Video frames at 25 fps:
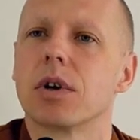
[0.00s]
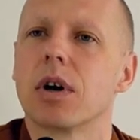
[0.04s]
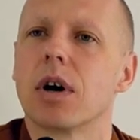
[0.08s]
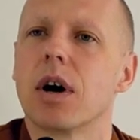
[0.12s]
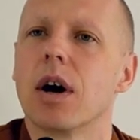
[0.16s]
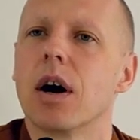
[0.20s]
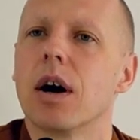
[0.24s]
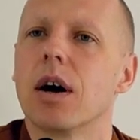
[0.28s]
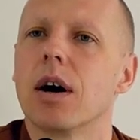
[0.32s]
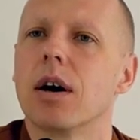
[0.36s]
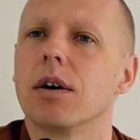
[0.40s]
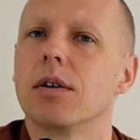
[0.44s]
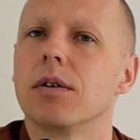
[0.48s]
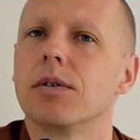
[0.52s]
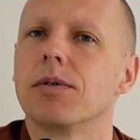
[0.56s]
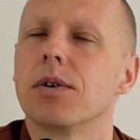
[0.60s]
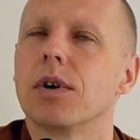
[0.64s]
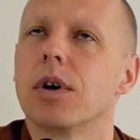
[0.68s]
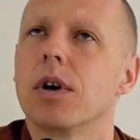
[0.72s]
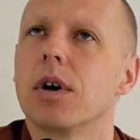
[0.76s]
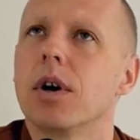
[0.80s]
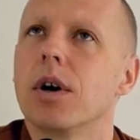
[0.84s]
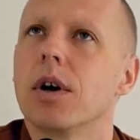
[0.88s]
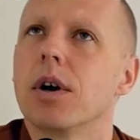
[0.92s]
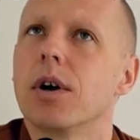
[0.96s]
Uh,
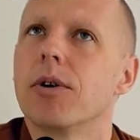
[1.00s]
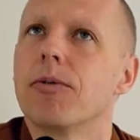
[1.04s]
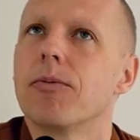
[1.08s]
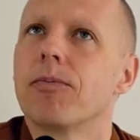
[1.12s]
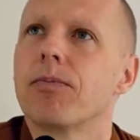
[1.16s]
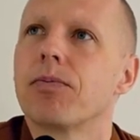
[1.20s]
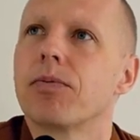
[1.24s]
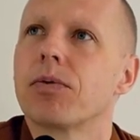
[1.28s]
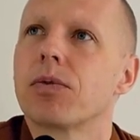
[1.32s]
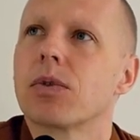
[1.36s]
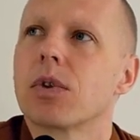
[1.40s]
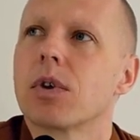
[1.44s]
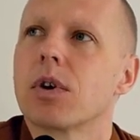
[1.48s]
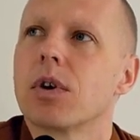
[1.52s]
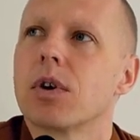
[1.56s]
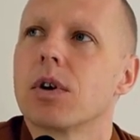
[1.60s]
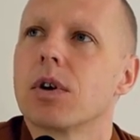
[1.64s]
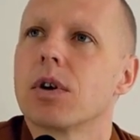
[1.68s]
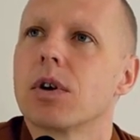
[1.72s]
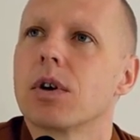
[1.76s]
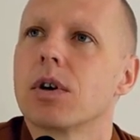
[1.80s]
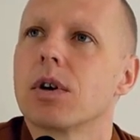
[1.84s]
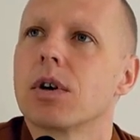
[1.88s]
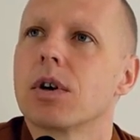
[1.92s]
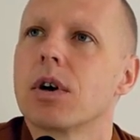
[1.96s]

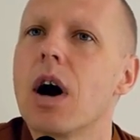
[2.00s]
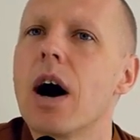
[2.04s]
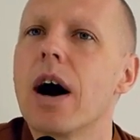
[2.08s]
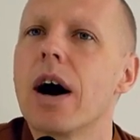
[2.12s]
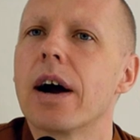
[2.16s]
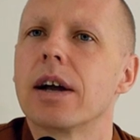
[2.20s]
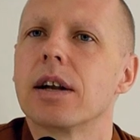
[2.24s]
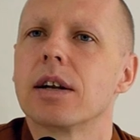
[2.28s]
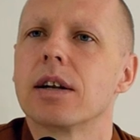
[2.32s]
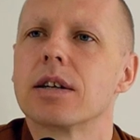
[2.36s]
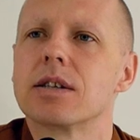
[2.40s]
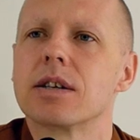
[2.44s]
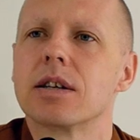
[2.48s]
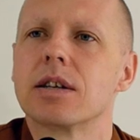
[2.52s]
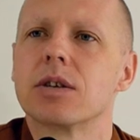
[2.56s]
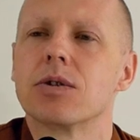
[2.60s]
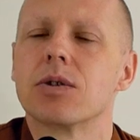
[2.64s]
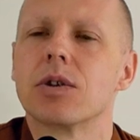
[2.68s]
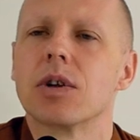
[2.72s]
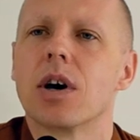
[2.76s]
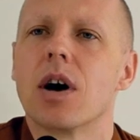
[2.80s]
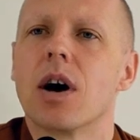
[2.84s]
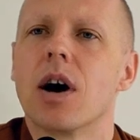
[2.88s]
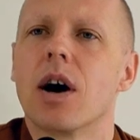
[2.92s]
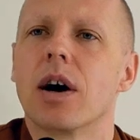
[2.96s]
kindness into
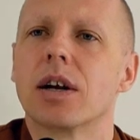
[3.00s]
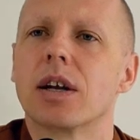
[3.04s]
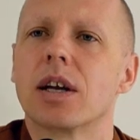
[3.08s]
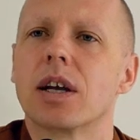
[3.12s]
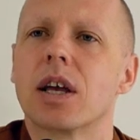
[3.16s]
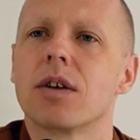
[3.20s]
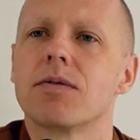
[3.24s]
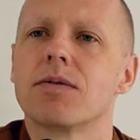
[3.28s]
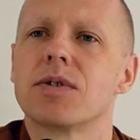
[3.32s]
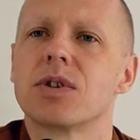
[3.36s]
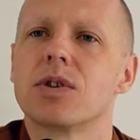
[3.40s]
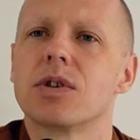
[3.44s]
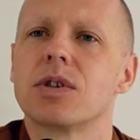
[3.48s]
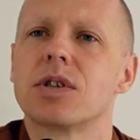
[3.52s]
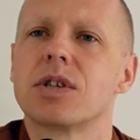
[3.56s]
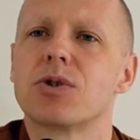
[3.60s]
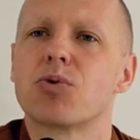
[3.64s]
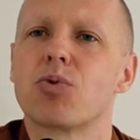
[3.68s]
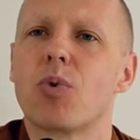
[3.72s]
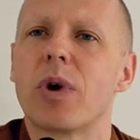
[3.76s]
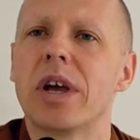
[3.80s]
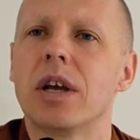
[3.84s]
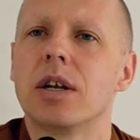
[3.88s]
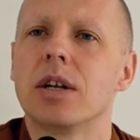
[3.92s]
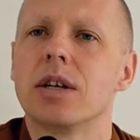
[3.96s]
the heart. It gives the
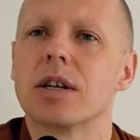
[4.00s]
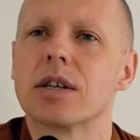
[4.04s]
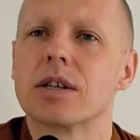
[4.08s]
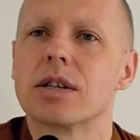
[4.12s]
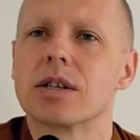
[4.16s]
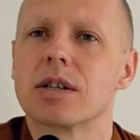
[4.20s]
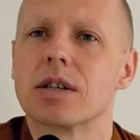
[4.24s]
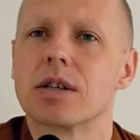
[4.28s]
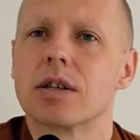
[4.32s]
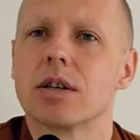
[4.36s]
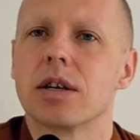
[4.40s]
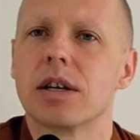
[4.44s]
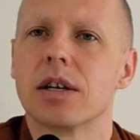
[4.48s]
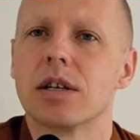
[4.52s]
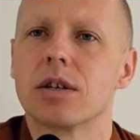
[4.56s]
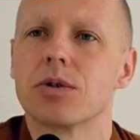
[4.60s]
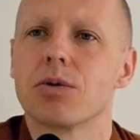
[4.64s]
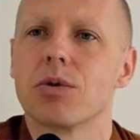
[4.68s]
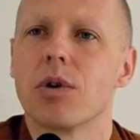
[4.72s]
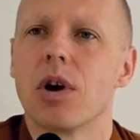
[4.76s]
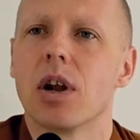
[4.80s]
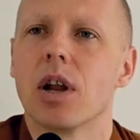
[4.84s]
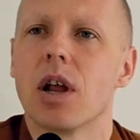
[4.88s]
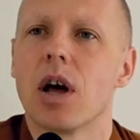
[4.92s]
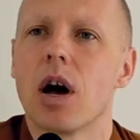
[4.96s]
sweetness
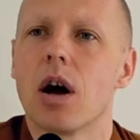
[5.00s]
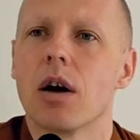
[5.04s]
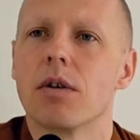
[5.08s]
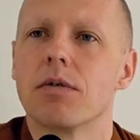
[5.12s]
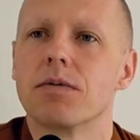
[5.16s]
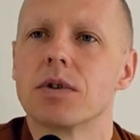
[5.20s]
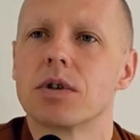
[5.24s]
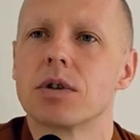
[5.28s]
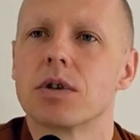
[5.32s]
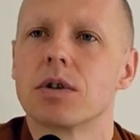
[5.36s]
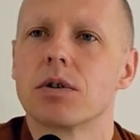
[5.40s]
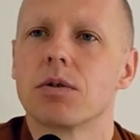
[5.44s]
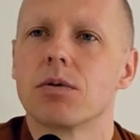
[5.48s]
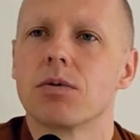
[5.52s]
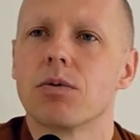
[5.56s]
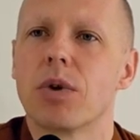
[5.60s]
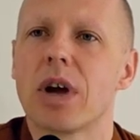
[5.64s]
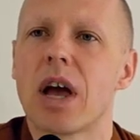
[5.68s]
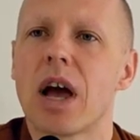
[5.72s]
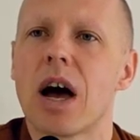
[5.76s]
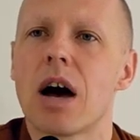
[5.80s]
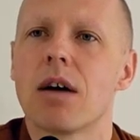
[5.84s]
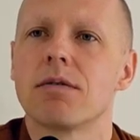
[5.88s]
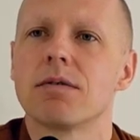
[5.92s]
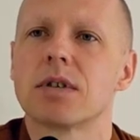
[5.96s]
into our lives. We
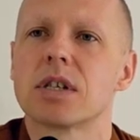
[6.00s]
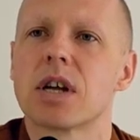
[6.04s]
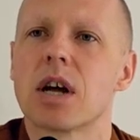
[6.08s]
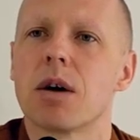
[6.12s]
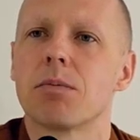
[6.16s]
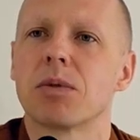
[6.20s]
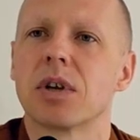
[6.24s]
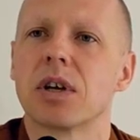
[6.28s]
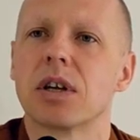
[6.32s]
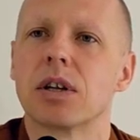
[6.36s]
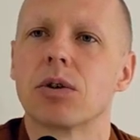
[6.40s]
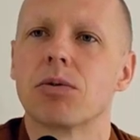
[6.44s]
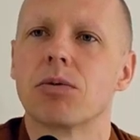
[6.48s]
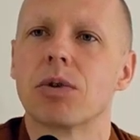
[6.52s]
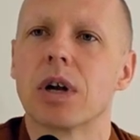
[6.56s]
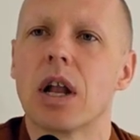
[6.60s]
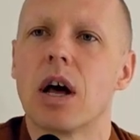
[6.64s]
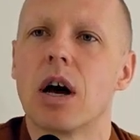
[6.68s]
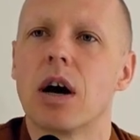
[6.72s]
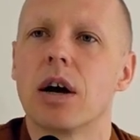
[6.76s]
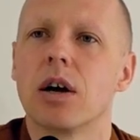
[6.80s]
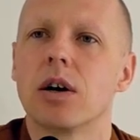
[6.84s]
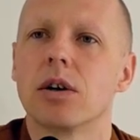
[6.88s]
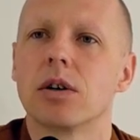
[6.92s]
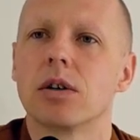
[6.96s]
have something to
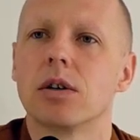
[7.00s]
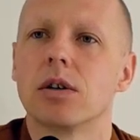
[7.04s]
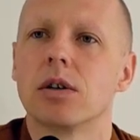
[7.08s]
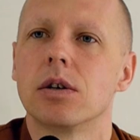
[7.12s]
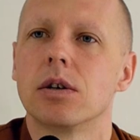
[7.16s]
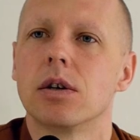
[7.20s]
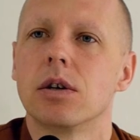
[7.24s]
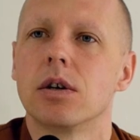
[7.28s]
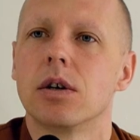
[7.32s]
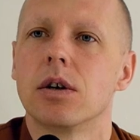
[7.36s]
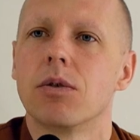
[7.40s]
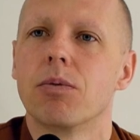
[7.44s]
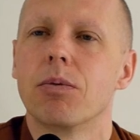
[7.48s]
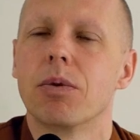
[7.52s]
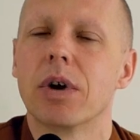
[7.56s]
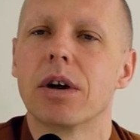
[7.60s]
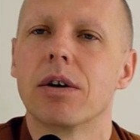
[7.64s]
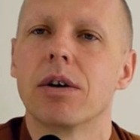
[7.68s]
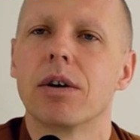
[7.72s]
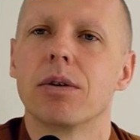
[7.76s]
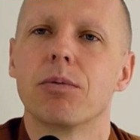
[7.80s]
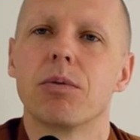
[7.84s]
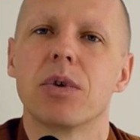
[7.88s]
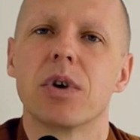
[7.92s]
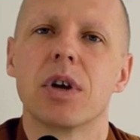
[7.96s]
rely on.
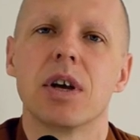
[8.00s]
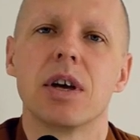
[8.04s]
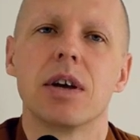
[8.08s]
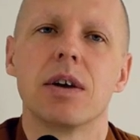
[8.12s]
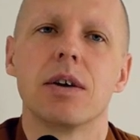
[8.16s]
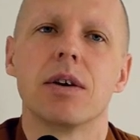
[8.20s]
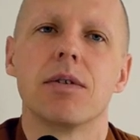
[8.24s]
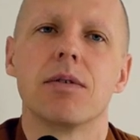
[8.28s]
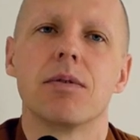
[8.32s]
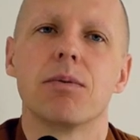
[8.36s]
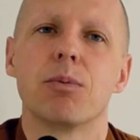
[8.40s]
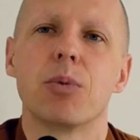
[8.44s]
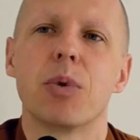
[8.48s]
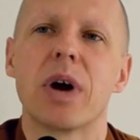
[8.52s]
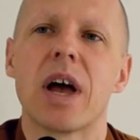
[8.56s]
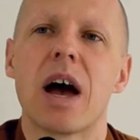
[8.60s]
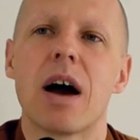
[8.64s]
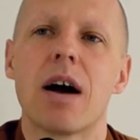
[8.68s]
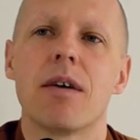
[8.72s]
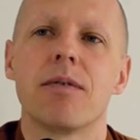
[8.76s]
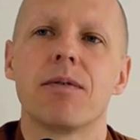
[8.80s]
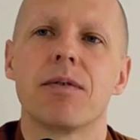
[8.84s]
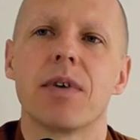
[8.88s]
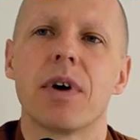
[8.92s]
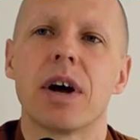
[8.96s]
We, we, we
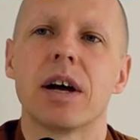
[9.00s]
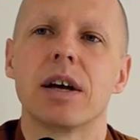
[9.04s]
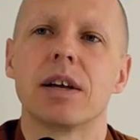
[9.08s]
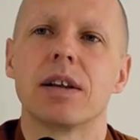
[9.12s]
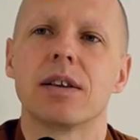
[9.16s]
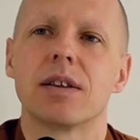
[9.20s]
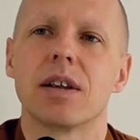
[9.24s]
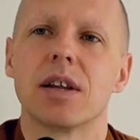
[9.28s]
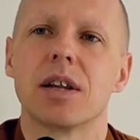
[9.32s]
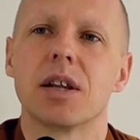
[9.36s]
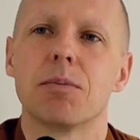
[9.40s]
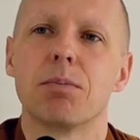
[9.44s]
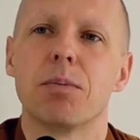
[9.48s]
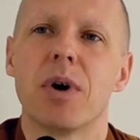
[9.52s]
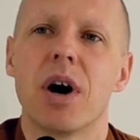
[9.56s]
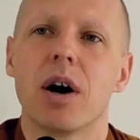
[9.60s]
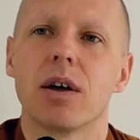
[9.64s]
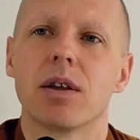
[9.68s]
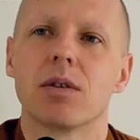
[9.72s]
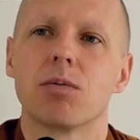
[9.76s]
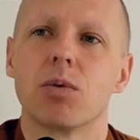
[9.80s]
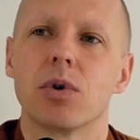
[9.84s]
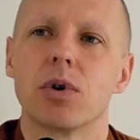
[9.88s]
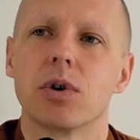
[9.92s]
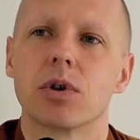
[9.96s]
have faith that the
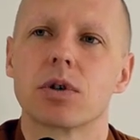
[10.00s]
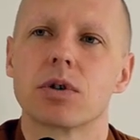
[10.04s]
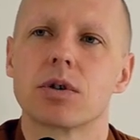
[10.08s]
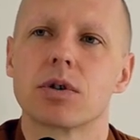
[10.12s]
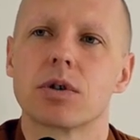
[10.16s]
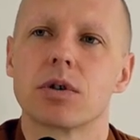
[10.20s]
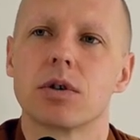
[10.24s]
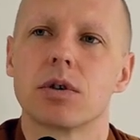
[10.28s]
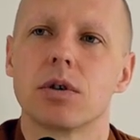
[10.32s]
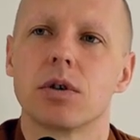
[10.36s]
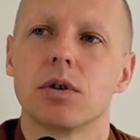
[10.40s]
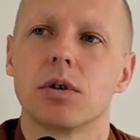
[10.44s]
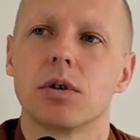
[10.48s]
path works.